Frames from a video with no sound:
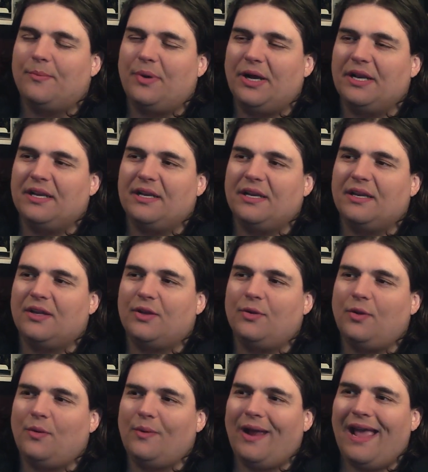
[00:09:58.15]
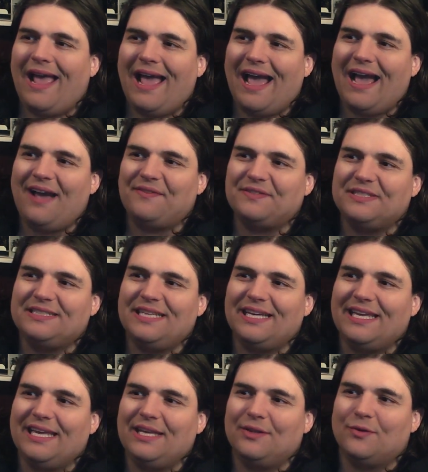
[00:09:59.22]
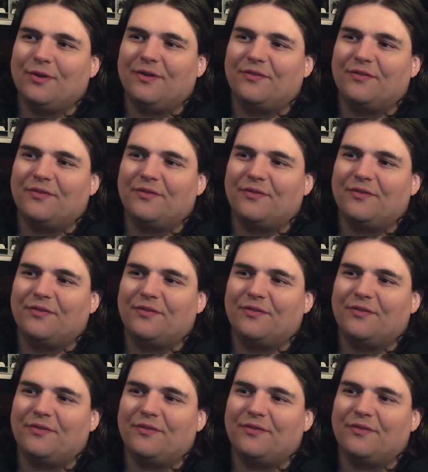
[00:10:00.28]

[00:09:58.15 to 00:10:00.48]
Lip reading: But you don't have to take either